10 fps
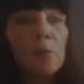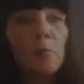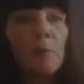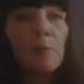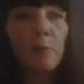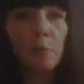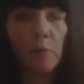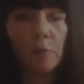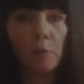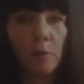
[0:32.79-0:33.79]
to rebuild
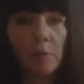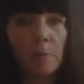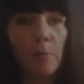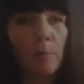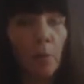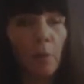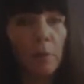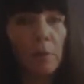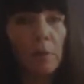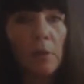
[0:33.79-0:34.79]
trust once it's been
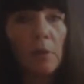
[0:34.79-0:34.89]
broken